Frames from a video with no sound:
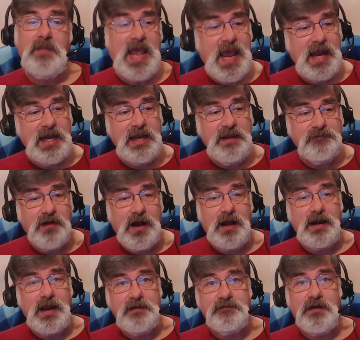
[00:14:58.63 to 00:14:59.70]
And he
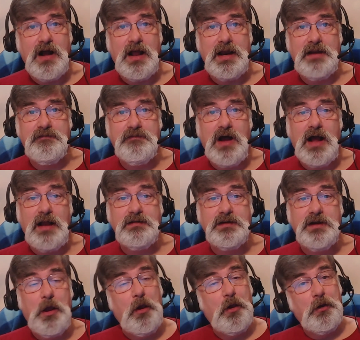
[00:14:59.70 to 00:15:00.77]
fought and fought and fought,
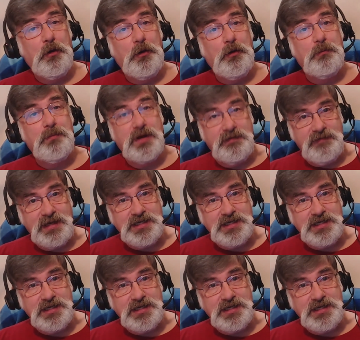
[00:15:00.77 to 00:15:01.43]
but